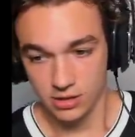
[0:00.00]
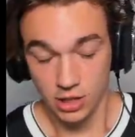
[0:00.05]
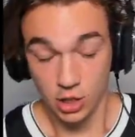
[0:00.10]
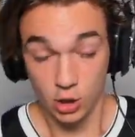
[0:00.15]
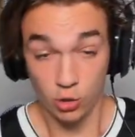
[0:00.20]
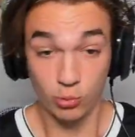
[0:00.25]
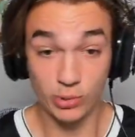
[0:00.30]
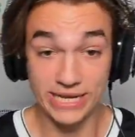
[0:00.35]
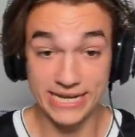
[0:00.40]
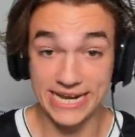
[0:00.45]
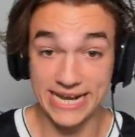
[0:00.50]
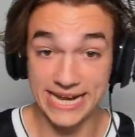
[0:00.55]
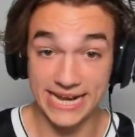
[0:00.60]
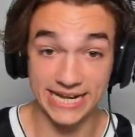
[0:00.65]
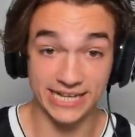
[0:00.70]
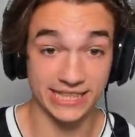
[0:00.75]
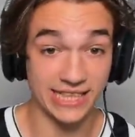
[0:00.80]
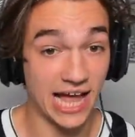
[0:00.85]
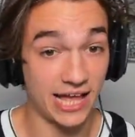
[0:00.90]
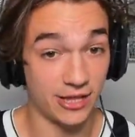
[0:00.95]
We
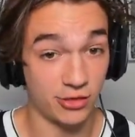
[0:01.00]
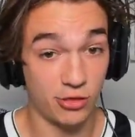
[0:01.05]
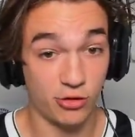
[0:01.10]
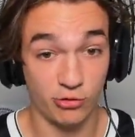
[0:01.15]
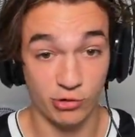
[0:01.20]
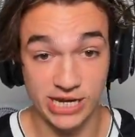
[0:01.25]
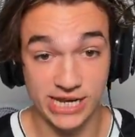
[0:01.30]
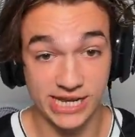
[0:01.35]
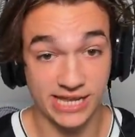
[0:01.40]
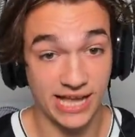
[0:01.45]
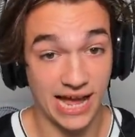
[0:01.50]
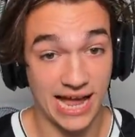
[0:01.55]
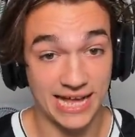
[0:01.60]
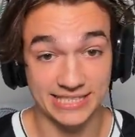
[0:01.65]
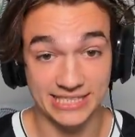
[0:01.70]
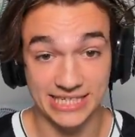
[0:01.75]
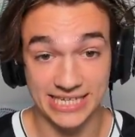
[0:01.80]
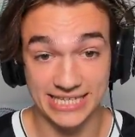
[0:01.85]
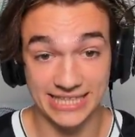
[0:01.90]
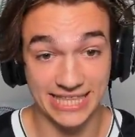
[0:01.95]
needed that three,
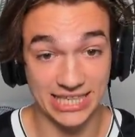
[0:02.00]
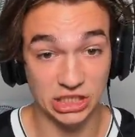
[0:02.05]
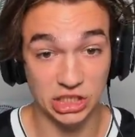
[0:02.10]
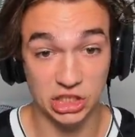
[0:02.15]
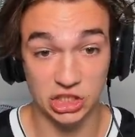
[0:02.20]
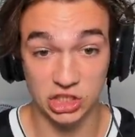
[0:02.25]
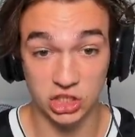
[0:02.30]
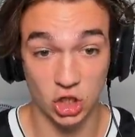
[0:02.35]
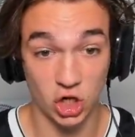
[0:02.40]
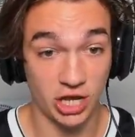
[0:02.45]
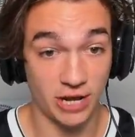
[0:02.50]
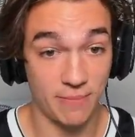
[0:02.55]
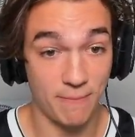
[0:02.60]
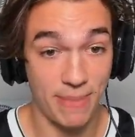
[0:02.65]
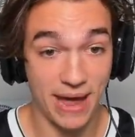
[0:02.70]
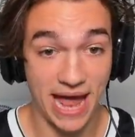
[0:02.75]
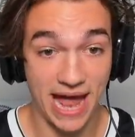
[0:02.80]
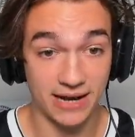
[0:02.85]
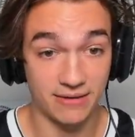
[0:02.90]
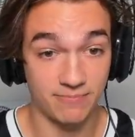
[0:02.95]
guys. This is looking
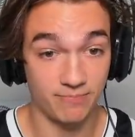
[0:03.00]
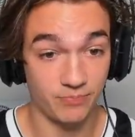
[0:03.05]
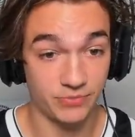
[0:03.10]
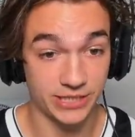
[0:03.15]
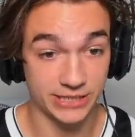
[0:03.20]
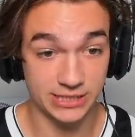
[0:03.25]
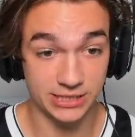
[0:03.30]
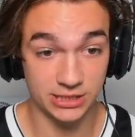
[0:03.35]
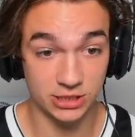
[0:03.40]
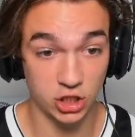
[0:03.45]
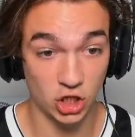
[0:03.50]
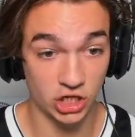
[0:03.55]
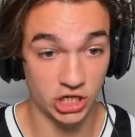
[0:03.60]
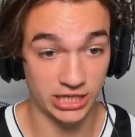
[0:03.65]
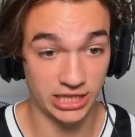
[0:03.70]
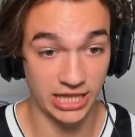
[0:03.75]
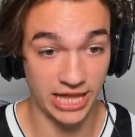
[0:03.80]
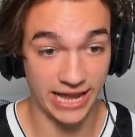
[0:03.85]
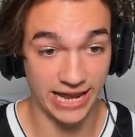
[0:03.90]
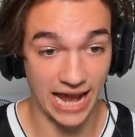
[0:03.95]
bad. This is
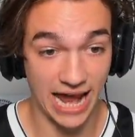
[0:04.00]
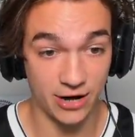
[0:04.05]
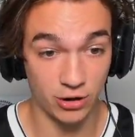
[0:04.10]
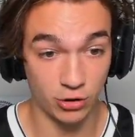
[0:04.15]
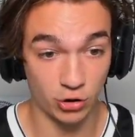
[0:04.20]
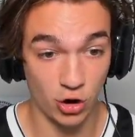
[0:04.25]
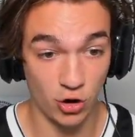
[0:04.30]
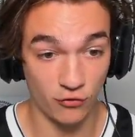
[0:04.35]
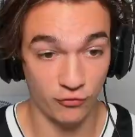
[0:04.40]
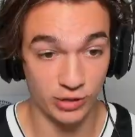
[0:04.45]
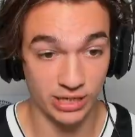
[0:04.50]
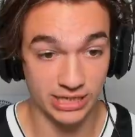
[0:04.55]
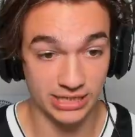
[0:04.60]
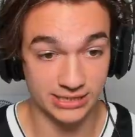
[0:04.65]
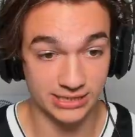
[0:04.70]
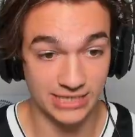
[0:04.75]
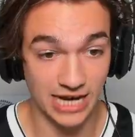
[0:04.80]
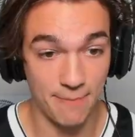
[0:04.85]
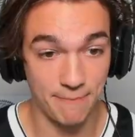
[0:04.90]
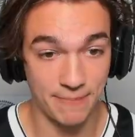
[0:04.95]
looking like I don't know if we can
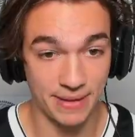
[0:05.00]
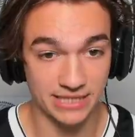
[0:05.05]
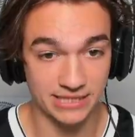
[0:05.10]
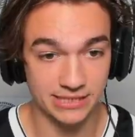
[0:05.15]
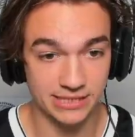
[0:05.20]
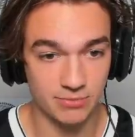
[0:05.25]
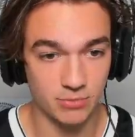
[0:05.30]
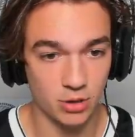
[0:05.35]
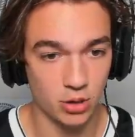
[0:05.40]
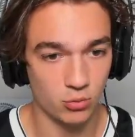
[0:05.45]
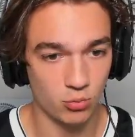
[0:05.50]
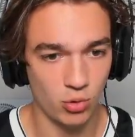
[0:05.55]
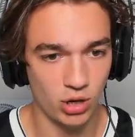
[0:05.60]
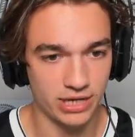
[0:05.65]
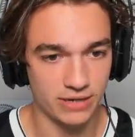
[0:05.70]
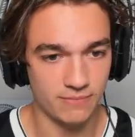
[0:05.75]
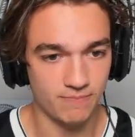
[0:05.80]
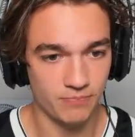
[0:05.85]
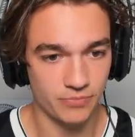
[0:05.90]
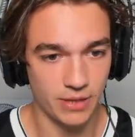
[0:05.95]
stop Ben Sim.
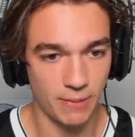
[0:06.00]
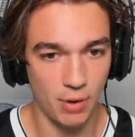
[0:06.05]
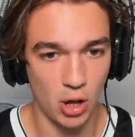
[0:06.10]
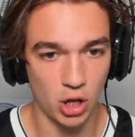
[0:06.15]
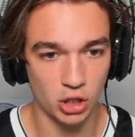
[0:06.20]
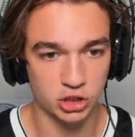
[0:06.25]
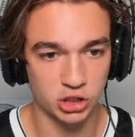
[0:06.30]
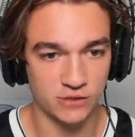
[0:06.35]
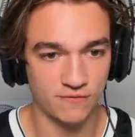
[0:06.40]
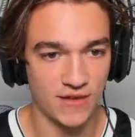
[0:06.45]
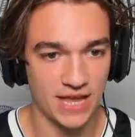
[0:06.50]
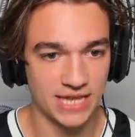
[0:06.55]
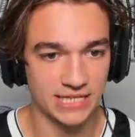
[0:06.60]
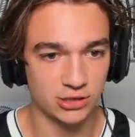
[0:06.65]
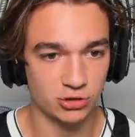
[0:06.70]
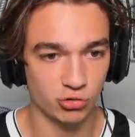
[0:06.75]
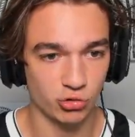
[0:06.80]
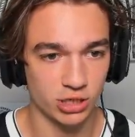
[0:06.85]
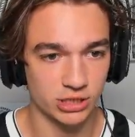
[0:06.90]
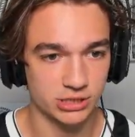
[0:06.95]
What? The ball just
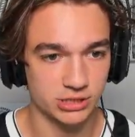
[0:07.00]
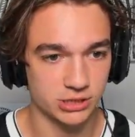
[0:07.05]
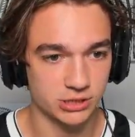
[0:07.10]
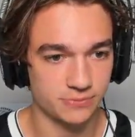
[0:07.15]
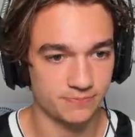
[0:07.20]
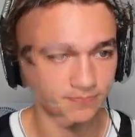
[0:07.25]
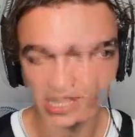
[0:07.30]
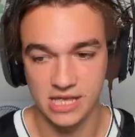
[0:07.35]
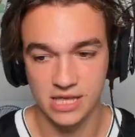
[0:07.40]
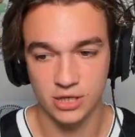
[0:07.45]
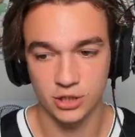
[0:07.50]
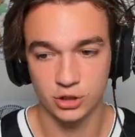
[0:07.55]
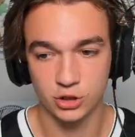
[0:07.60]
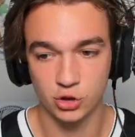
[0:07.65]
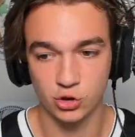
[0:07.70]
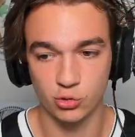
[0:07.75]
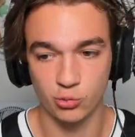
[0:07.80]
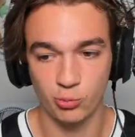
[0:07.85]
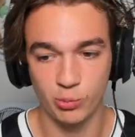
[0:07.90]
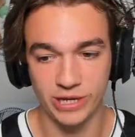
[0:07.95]
phased through us,
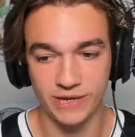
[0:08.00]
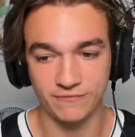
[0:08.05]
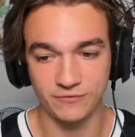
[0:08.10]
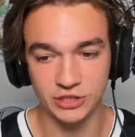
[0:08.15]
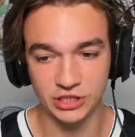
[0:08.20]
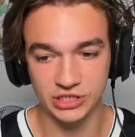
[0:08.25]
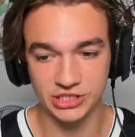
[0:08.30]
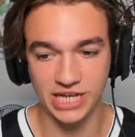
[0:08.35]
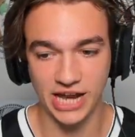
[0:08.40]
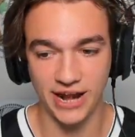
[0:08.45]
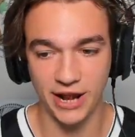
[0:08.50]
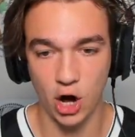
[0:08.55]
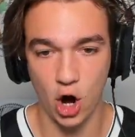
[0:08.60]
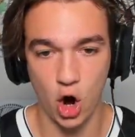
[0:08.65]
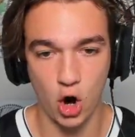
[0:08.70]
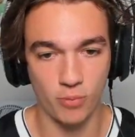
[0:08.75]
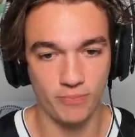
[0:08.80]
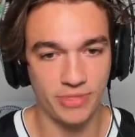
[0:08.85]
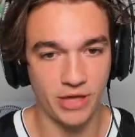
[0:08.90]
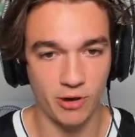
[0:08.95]
dude. We've just got to
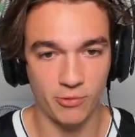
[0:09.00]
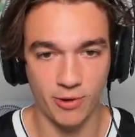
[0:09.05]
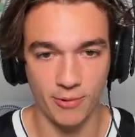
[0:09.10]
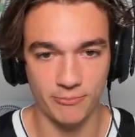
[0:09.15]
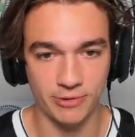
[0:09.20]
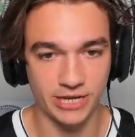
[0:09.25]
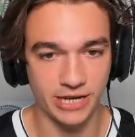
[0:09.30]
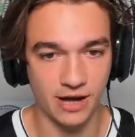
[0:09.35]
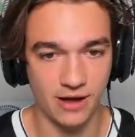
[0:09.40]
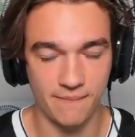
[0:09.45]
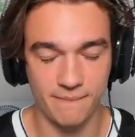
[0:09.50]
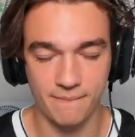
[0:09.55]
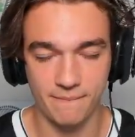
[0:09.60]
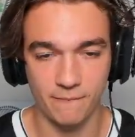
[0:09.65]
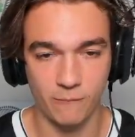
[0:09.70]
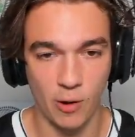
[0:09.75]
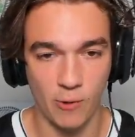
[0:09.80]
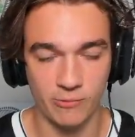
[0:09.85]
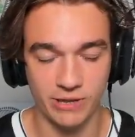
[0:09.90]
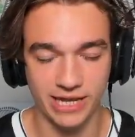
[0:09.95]
hope that when we
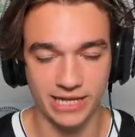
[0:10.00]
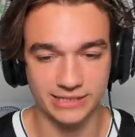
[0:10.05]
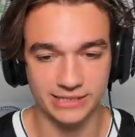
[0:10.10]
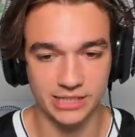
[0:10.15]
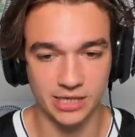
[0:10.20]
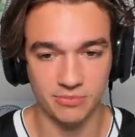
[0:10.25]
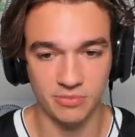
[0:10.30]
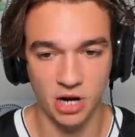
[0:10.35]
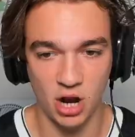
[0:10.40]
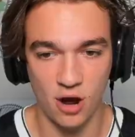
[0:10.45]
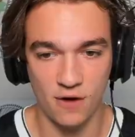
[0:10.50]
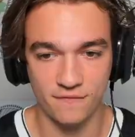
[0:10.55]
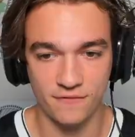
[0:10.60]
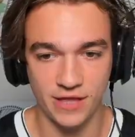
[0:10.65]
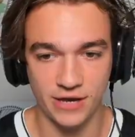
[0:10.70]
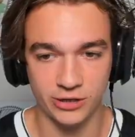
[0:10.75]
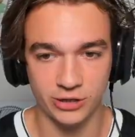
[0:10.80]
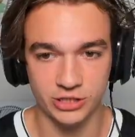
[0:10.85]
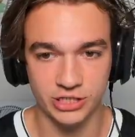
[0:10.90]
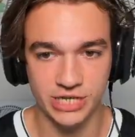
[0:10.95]
come, when we get subbed off,
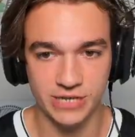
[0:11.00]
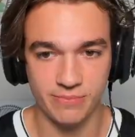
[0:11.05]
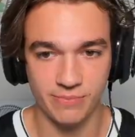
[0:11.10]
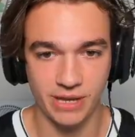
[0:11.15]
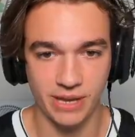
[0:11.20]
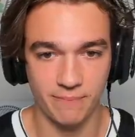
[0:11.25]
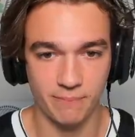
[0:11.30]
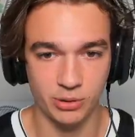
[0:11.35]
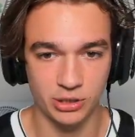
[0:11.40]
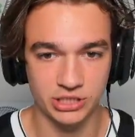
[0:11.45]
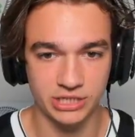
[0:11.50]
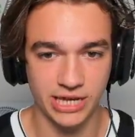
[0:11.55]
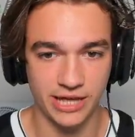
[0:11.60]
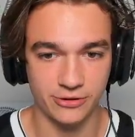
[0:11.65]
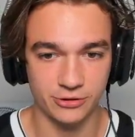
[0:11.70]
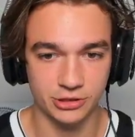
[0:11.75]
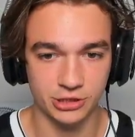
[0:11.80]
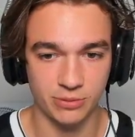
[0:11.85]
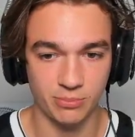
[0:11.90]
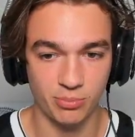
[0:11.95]
that our team can put
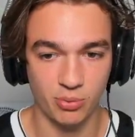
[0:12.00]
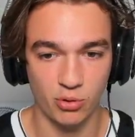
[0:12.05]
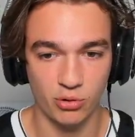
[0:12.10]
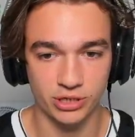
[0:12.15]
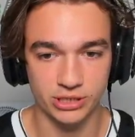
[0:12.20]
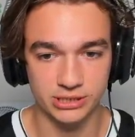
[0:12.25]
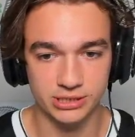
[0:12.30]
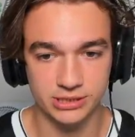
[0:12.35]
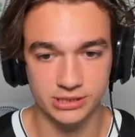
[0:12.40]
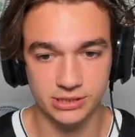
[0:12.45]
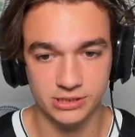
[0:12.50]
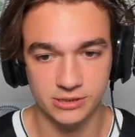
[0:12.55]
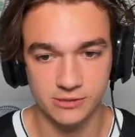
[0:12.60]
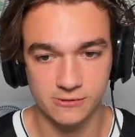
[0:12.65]
together some points.